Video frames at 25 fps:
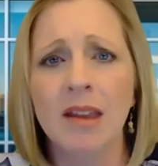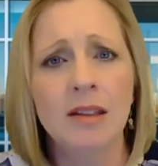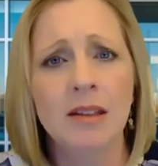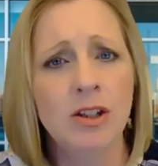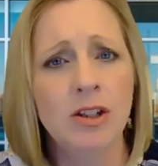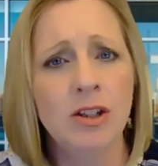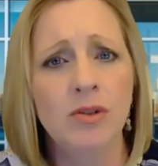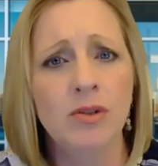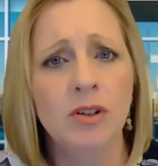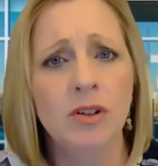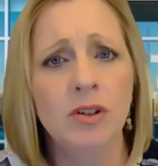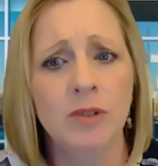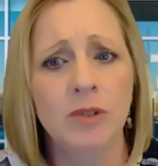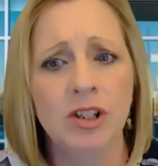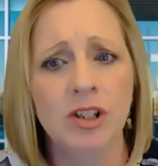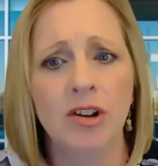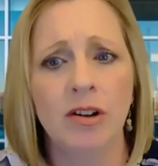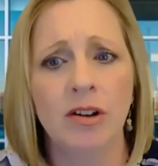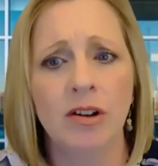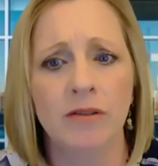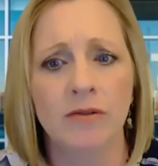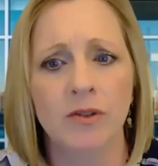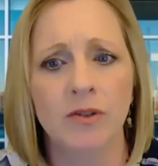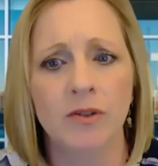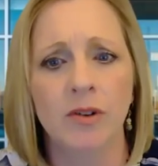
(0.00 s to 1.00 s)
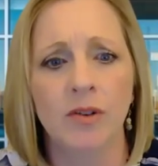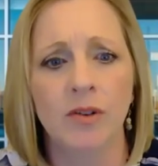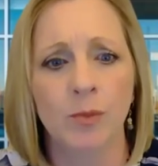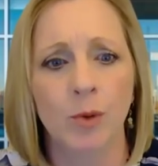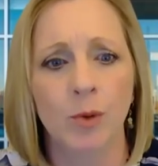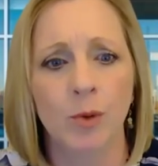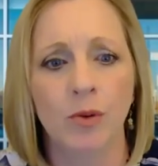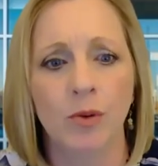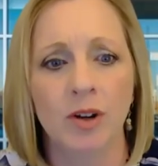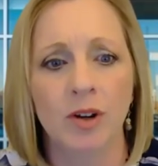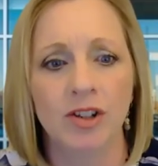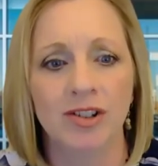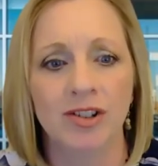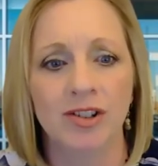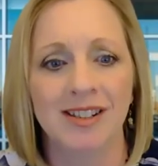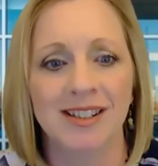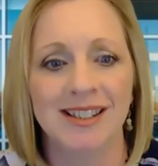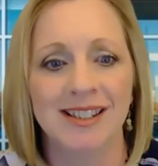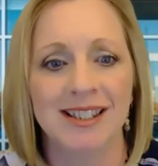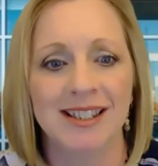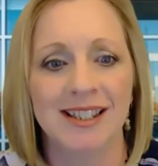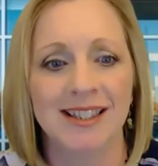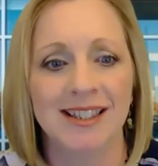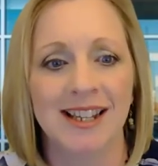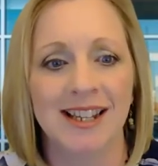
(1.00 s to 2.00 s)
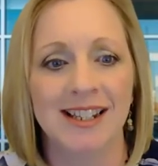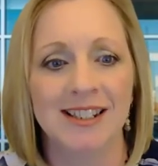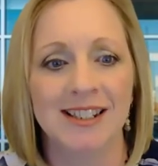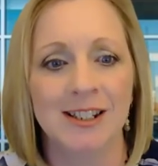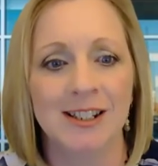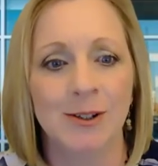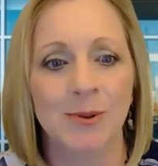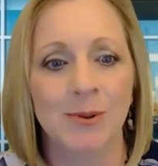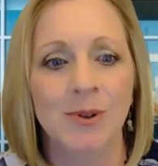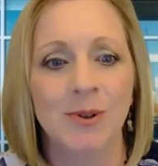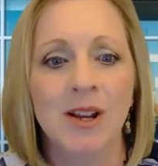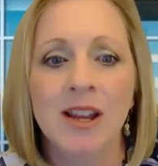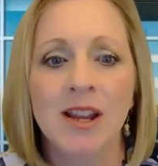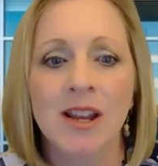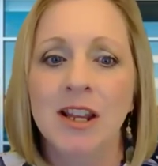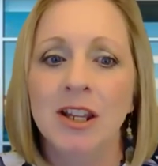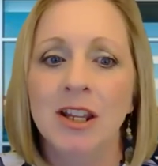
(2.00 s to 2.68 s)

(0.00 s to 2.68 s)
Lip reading: And then you can reach out if you have more questions than that too.